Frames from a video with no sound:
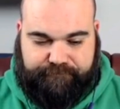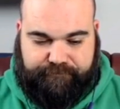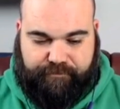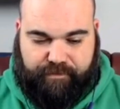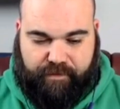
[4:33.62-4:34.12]

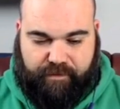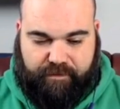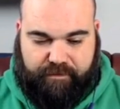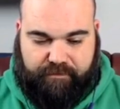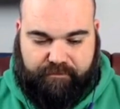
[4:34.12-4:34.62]

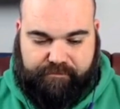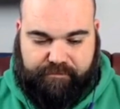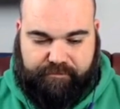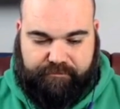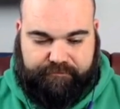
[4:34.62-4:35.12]

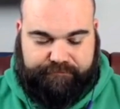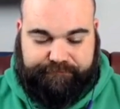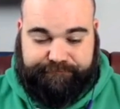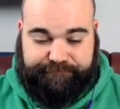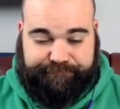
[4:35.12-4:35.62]

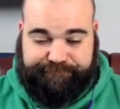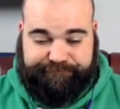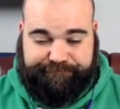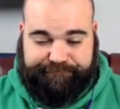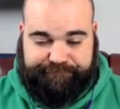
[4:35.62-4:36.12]

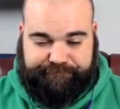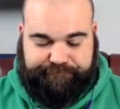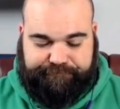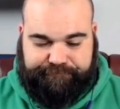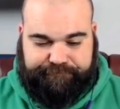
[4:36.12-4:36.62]

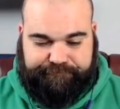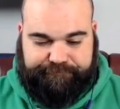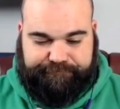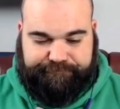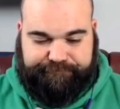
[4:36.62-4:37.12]

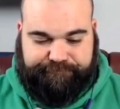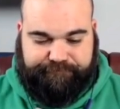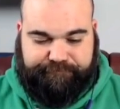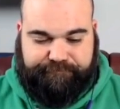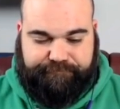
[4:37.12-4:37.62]

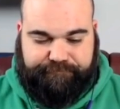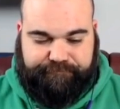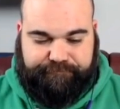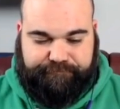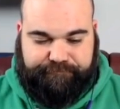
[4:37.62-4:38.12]

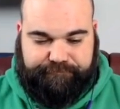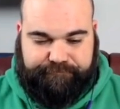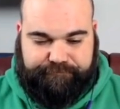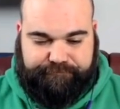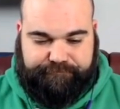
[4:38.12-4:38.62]

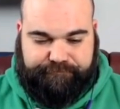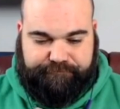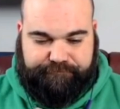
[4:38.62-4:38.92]
This person isn't speaking.